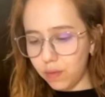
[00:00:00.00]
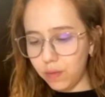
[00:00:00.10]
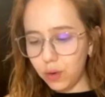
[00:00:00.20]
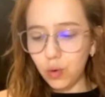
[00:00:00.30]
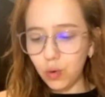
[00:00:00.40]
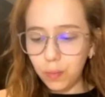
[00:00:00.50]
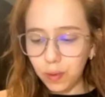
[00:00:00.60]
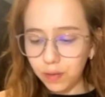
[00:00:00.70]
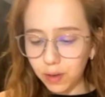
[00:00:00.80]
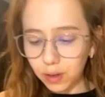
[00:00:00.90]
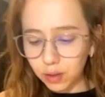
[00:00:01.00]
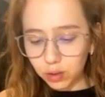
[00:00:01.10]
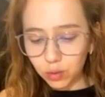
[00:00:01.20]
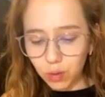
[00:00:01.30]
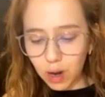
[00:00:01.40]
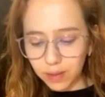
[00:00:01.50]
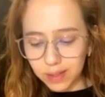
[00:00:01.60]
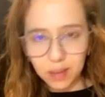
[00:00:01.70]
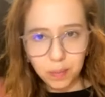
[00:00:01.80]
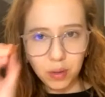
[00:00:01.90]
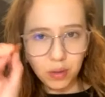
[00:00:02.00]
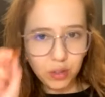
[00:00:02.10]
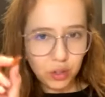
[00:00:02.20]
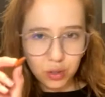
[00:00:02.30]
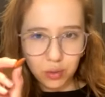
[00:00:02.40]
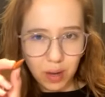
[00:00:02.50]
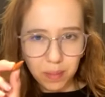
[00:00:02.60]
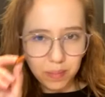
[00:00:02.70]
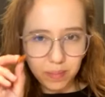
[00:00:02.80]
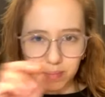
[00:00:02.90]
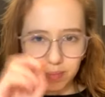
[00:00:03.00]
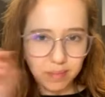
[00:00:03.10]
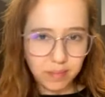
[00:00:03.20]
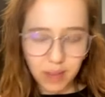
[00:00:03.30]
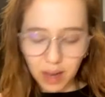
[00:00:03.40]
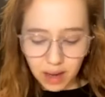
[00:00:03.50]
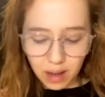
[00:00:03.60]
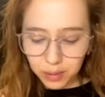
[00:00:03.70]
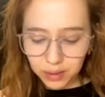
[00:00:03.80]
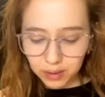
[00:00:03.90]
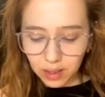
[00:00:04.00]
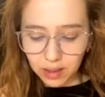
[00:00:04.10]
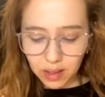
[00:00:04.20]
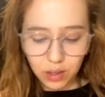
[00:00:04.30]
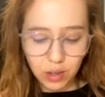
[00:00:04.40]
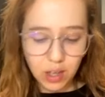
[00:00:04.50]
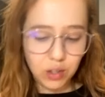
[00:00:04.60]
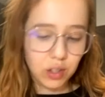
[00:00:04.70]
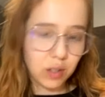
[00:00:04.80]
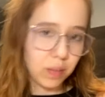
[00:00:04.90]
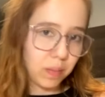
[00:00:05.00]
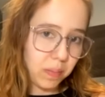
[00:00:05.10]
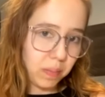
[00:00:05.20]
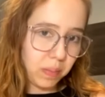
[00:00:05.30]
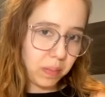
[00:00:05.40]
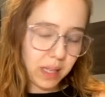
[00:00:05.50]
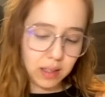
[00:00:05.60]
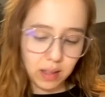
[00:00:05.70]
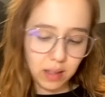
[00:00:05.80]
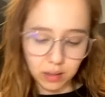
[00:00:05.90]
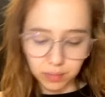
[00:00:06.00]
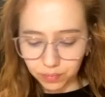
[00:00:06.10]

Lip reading: If you prefer to have it simple, just grab an almond and then you can just place it there.